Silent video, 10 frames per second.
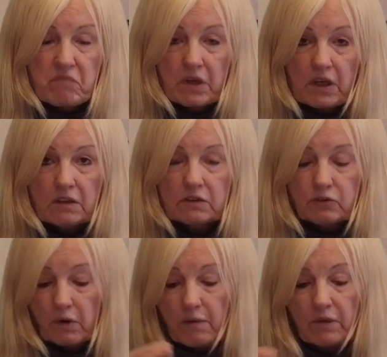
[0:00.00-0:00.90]
I don't know,
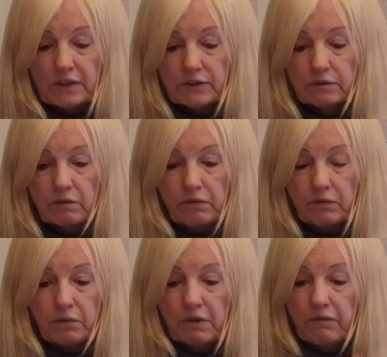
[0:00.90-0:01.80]
$20,
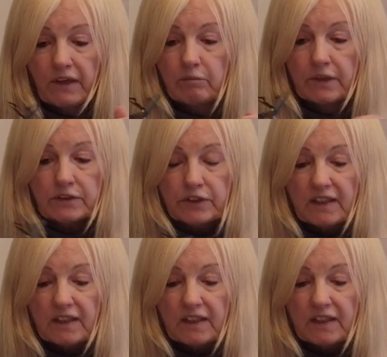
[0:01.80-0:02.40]
$25.